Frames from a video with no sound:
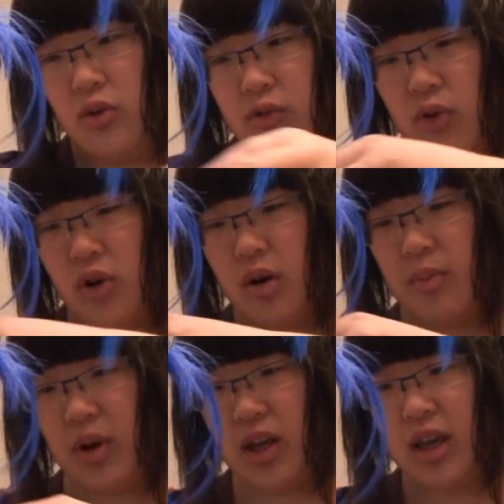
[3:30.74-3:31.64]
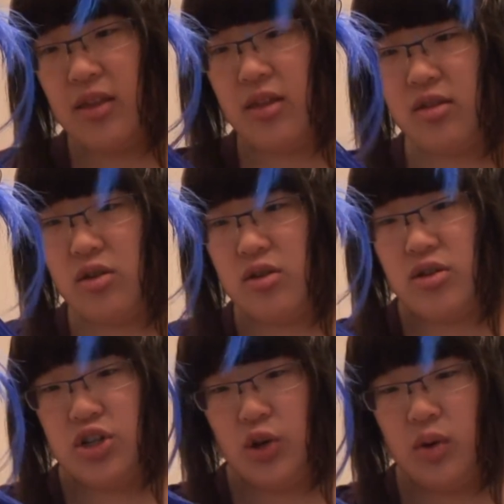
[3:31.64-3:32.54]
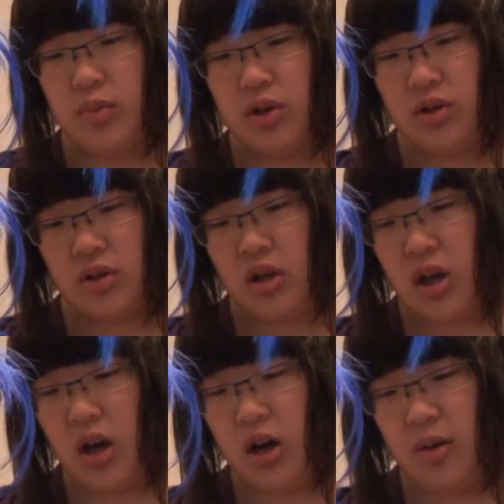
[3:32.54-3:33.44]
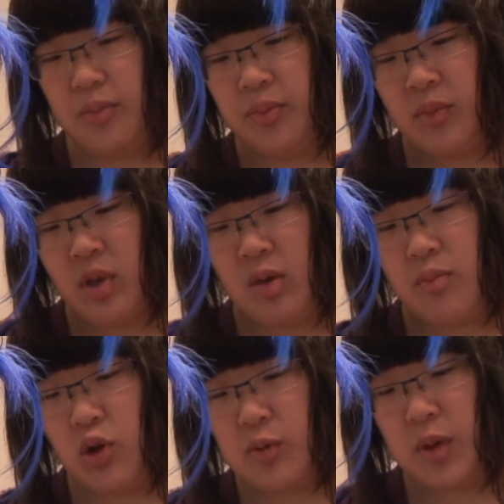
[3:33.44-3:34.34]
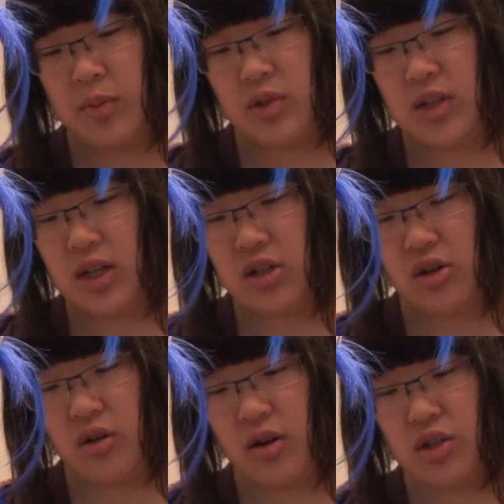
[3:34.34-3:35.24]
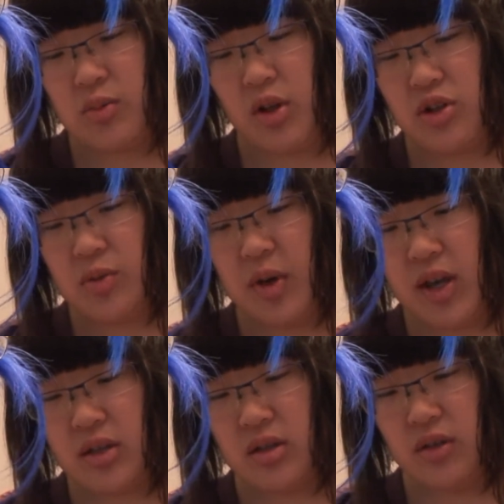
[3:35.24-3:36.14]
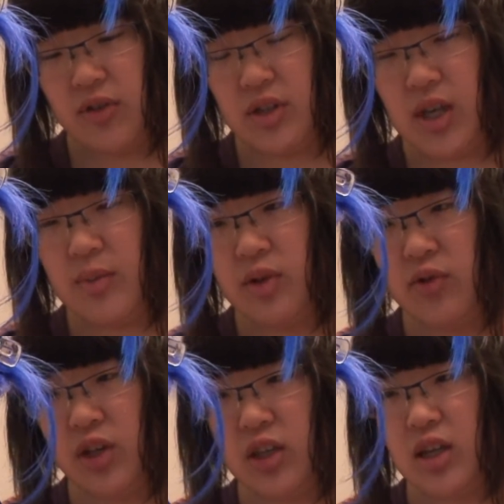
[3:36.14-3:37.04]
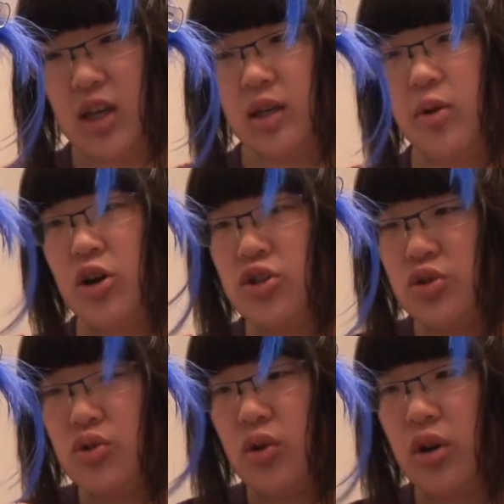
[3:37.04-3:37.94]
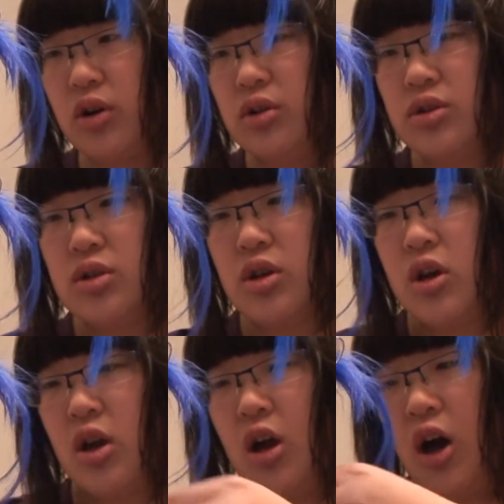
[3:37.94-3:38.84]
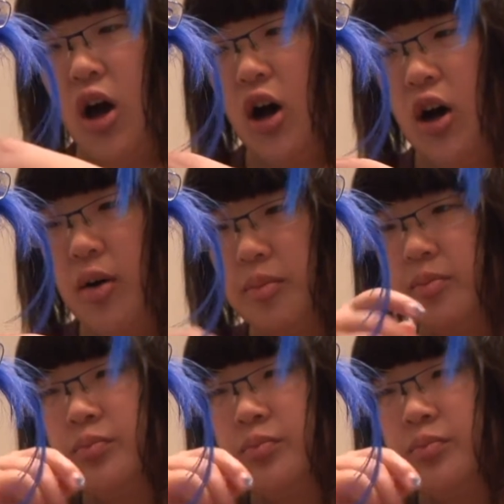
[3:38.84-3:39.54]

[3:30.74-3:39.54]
for. Again, they're doable. Most people center around smaller spikes. For example, if you look at the Kingdom Hearts tutorials, or